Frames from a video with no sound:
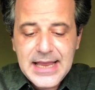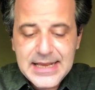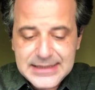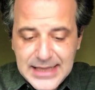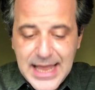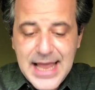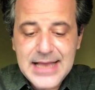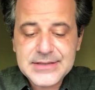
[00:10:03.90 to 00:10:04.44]
At
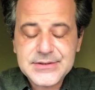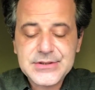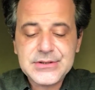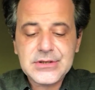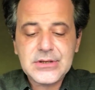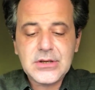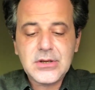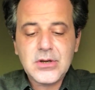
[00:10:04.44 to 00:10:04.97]

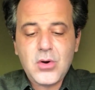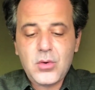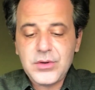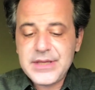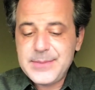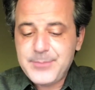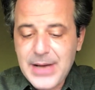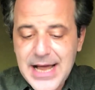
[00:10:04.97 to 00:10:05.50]
last,
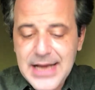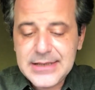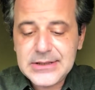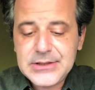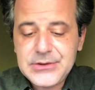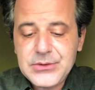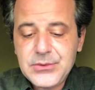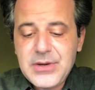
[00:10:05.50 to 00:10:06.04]
only
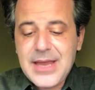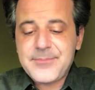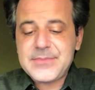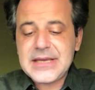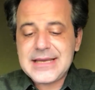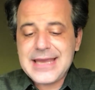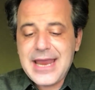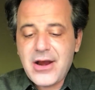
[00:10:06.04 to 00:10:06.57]
Pilate, who
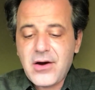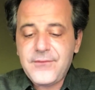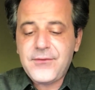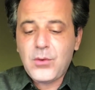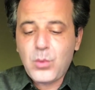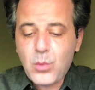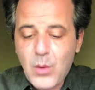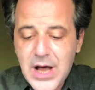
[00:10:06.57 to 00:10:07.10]
kept a
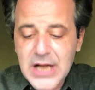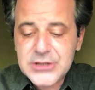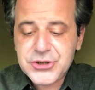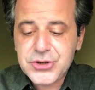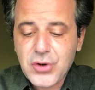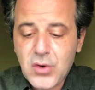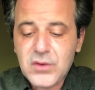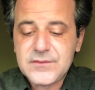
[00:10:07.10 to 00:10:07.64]
careful
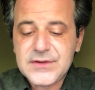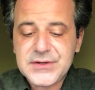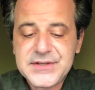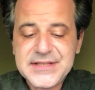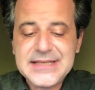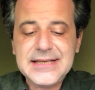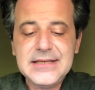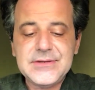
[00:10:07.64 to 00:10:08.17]
watch over
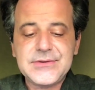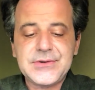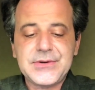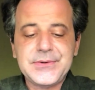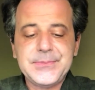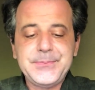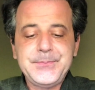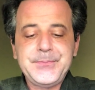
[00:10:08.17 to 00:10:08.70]

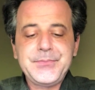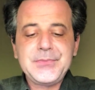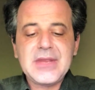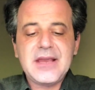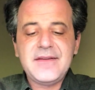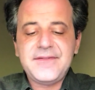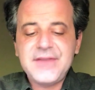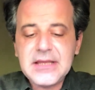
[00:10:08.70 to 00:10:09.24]
Caesar,
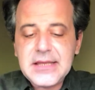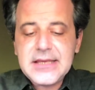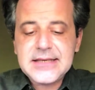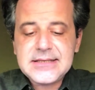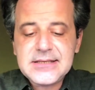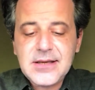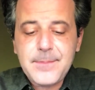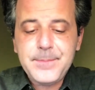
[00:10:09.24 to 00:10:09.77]
feeling
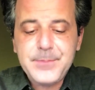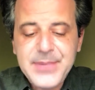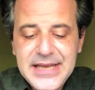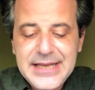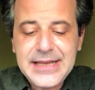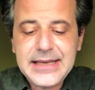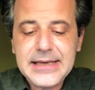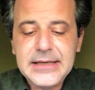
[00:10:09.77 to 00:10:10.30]
some
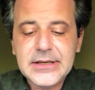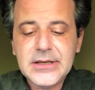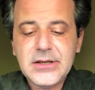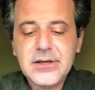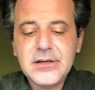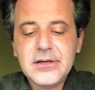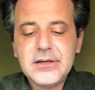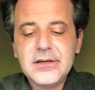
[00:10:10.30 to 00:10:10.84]
pity,
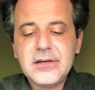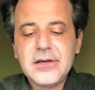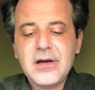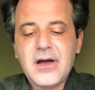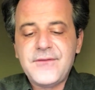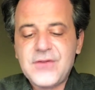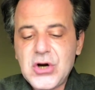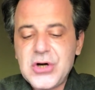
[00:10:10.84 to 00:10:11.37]

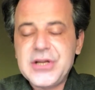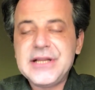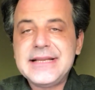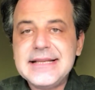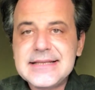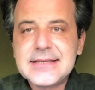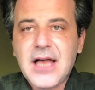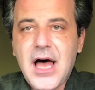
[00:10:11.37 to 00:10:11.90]
averted
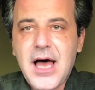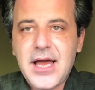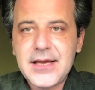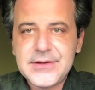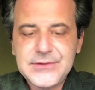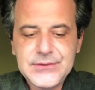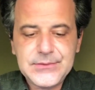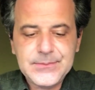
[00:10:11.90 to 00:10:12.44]
his
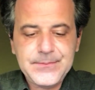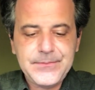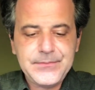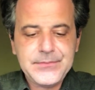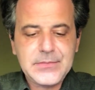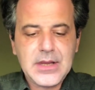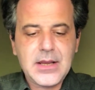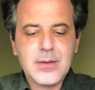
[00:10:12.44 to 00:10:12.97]
eyes.
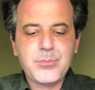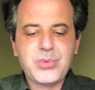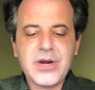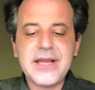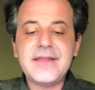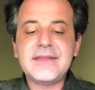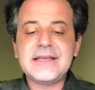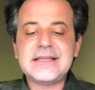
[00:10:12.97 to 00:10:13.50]

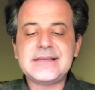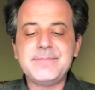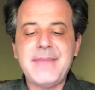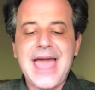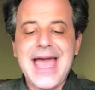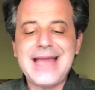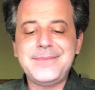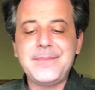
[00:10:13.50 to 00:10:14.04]
Bring this
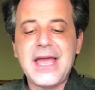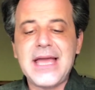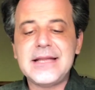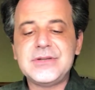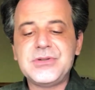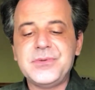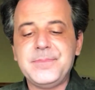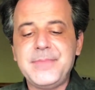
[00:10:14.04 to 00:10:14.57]

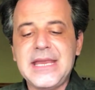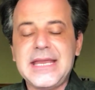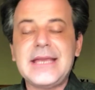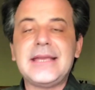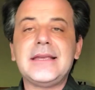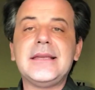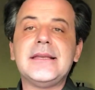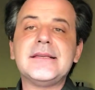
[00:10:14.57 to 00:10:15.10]
madman to
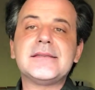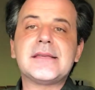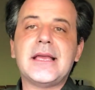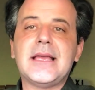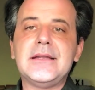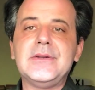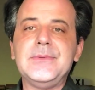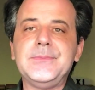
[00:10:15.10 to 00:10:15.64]
me, he
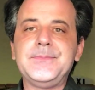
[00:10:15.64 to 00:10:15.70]
said